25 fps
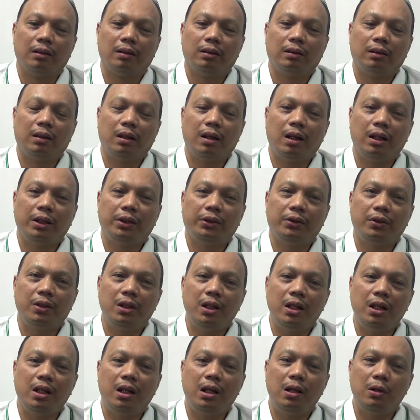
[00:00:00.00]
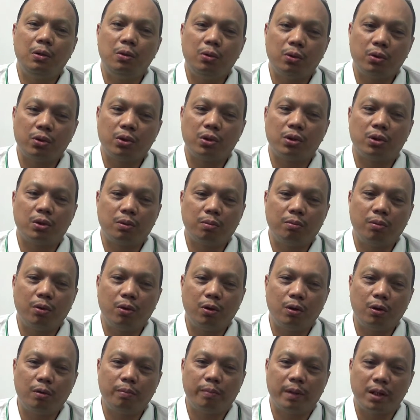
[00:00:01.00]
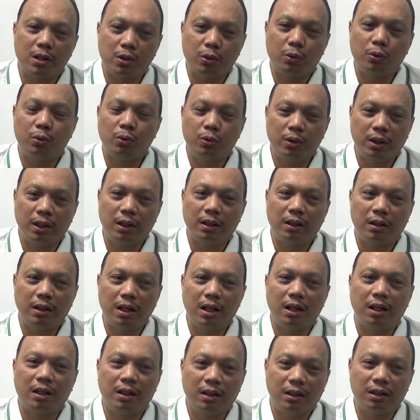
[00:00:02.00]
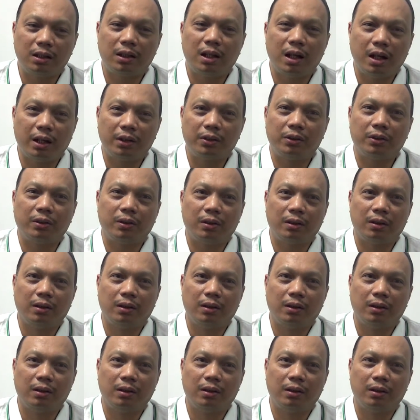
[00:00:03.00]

actually he looks more of a student than an instructor,